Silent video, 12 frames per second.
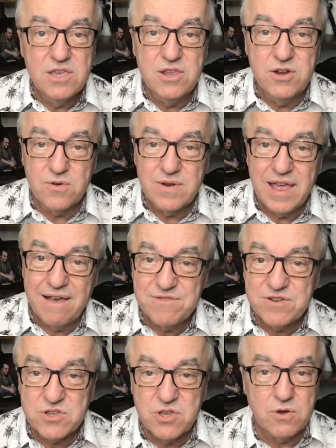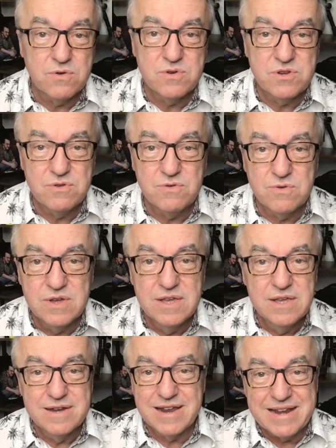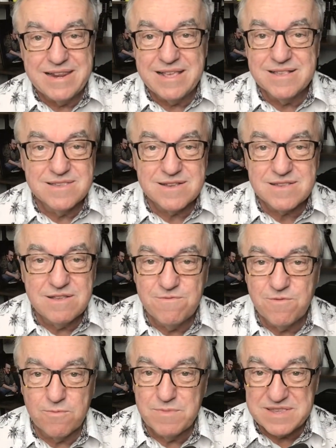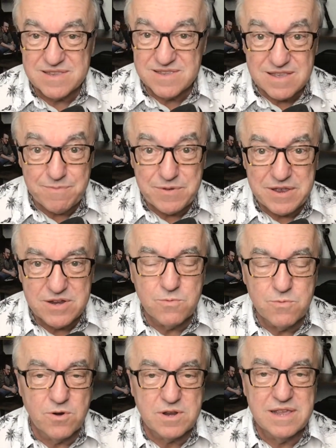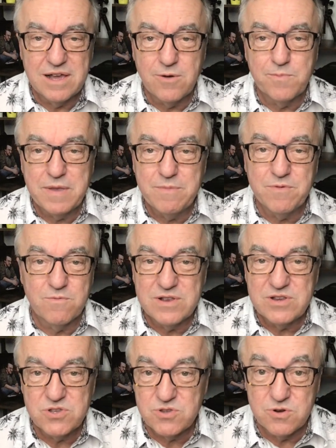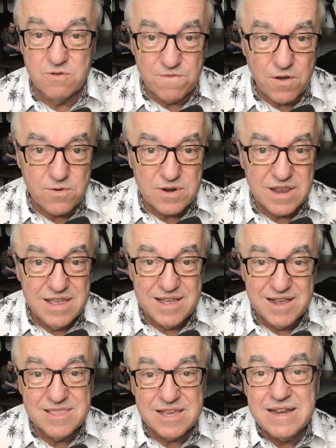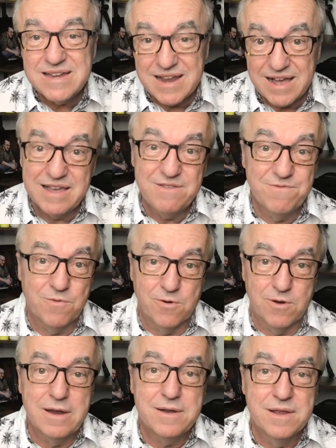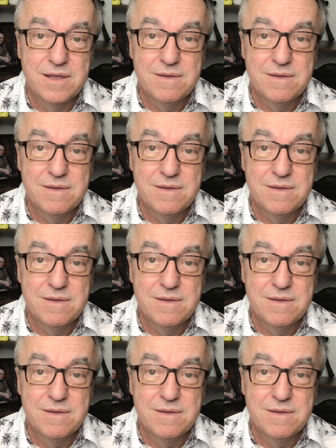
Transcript: You don't have to go to 1964 Mississippi to work to help people register to vote and then die for it.